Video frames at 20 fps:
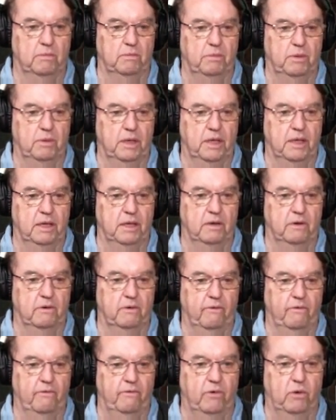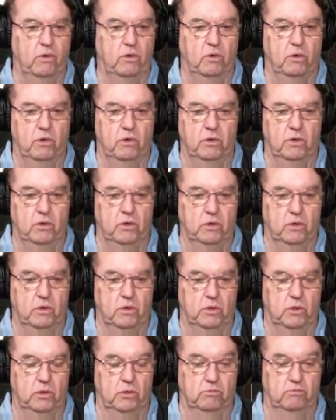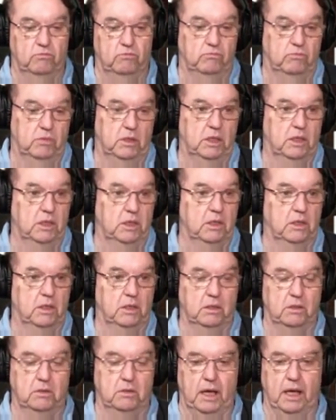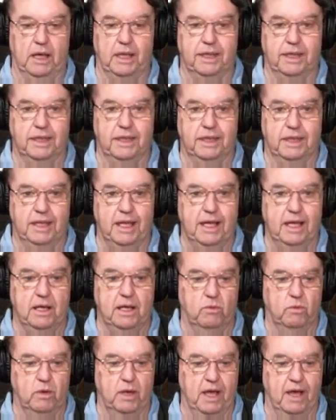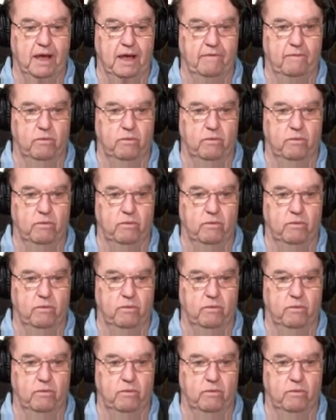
Player 4, I think we have